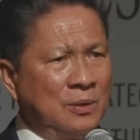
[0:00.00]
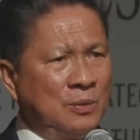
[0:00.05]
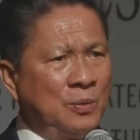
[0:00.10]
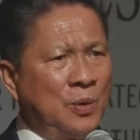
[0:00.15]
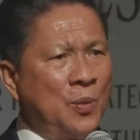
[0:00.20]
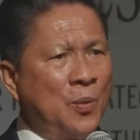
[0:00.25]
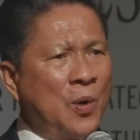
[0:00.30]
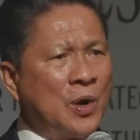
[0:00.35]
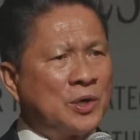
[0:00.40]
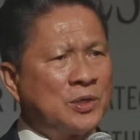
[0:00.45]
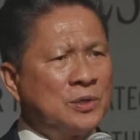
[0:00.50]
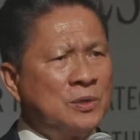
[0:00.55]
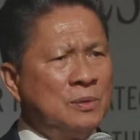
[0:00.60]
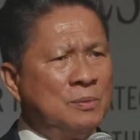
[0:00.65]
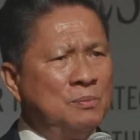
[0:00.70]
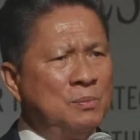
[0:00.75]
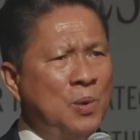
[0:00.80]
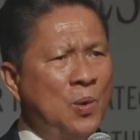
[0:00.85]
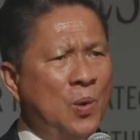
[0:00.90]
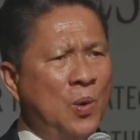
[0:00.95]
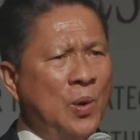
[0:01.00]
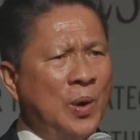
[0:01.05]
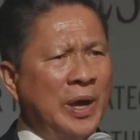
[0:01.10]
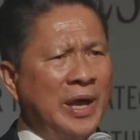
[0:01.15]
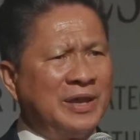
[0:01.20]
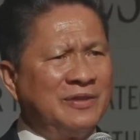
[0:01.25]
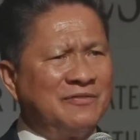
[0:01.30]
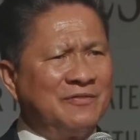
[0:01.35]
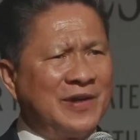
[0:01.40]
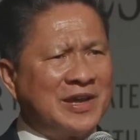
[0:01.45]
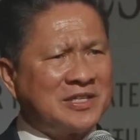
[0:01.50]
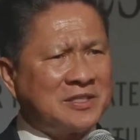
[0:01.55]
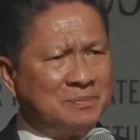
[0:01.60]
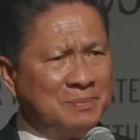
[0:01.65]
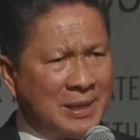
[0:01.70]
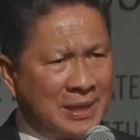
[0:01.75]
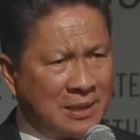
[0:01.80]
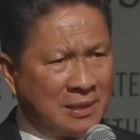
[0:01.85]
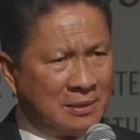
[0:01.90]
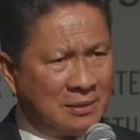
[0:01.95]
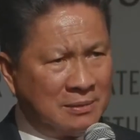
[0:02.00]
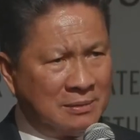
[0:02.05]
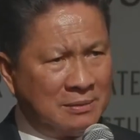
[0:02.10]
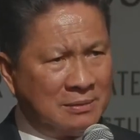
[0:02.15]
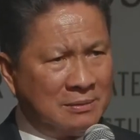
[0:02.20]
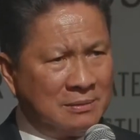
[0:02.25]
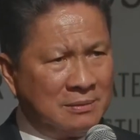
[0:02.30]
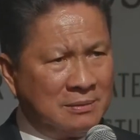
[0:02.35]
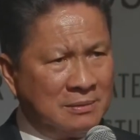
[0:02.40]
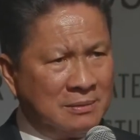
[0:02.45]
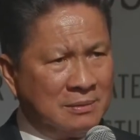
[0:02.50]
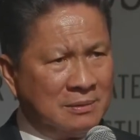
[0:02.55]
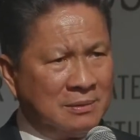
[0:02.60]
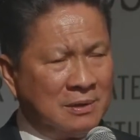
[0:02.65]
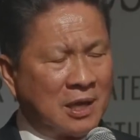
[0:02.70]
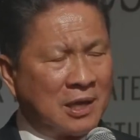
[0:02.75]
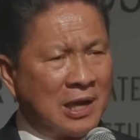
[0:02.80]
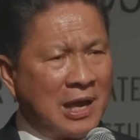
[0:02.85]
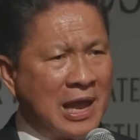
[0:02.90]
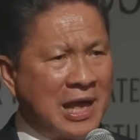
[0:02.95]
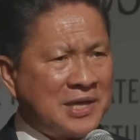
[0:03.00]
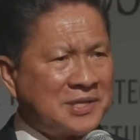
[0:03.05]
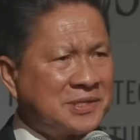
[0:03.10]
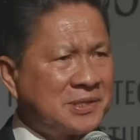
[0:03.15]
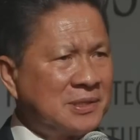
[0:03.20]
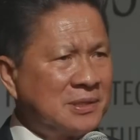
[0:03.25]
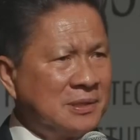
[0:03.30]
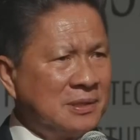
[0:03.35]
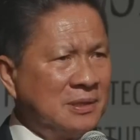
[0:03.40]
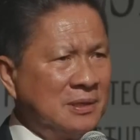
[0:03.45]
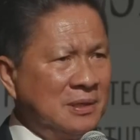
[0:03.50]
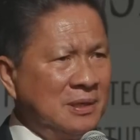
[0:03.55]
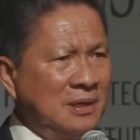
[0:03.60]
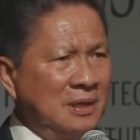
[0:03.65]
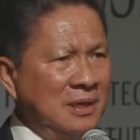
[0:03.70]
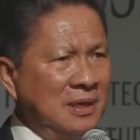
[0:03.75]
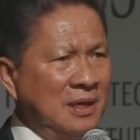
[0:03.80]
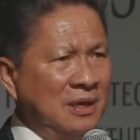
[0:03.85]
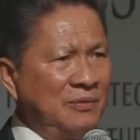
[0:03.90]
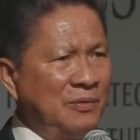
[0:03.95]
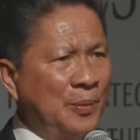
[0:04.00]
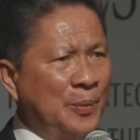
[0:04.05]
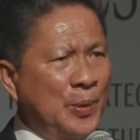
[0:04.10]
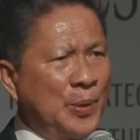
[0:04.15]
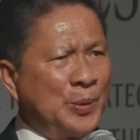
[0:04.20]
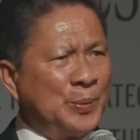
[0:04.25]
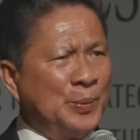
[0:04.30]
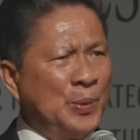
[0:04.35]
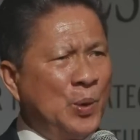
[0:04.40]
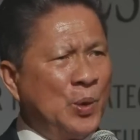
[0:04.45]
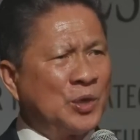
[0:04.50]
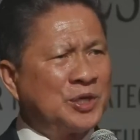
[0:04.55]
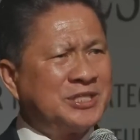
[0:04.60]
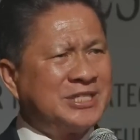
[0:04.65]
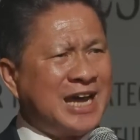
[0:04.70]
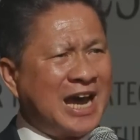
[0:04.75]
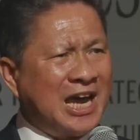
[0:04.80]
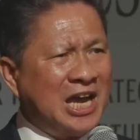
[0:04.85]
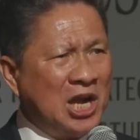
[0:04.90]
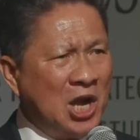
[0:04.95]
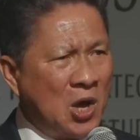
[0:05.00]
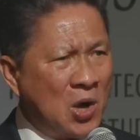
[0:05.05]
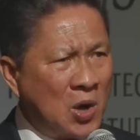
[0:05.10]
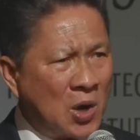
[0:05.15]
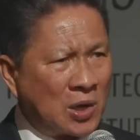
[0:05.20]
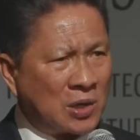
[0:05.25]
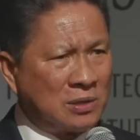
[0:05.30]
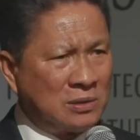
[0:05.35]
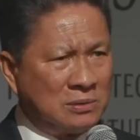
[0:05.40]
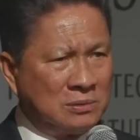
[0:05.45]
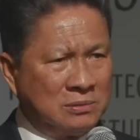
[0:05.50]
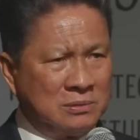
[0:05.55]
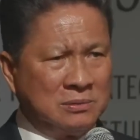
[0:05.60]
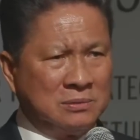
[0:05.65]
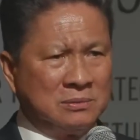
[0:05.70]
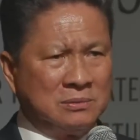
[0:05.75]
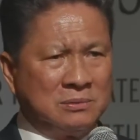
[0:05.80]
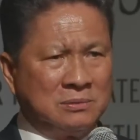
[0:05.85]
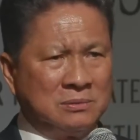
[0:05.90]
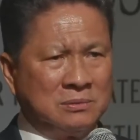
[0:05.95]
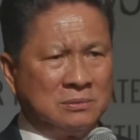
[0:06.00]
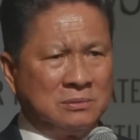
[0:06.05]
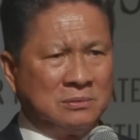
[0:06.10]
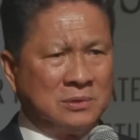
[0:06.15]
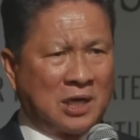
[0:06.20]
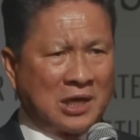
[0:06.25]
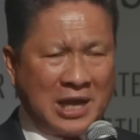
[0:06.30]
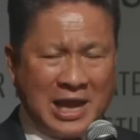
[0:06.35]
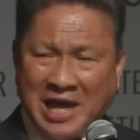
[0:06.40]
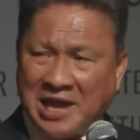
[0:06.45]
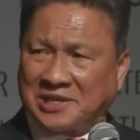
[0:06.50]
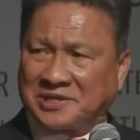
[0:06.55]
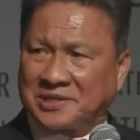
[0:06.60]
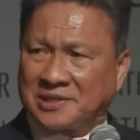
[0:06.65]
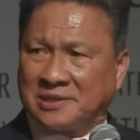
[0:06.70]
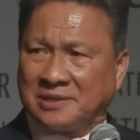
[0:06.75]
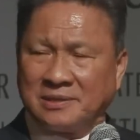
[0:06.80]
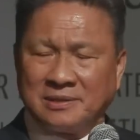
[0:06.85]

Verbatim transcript: We want more investment, not less. We want more dialogue, not less.